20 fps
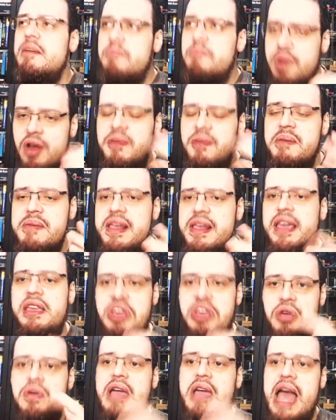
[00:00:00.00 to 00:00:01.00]
Probably
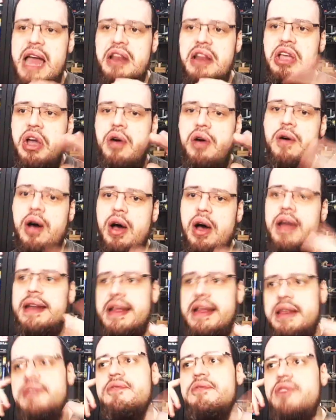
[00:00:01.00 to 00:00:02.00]
you can go on
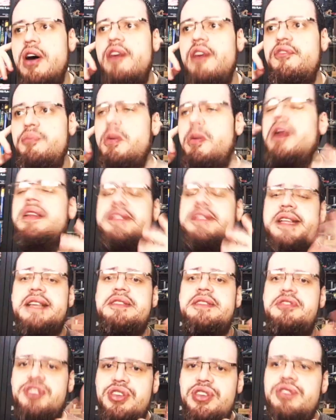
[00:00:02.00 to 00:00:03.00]
and involve
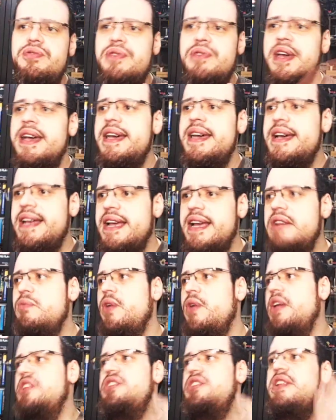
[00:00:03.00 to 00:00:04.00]
politics too, in
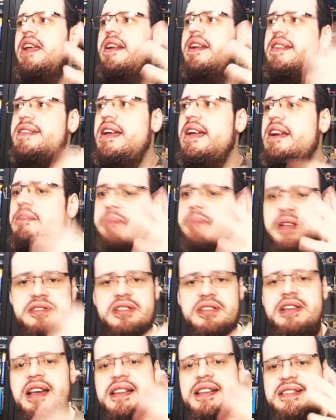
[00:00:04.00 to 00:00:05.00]
which their entire
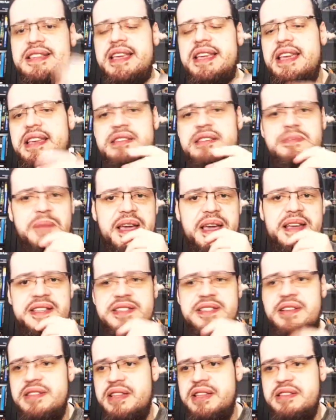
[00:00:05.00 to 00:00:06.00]
personality is
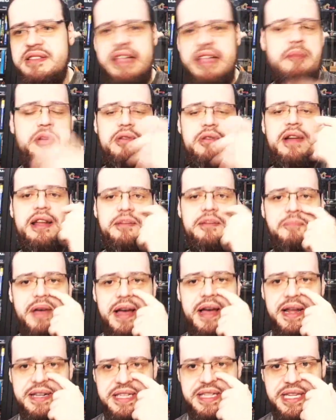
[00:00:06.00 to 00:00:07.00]
based on the Democrat
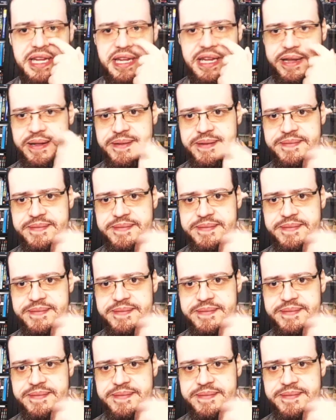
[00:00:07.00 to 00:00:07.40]
Party.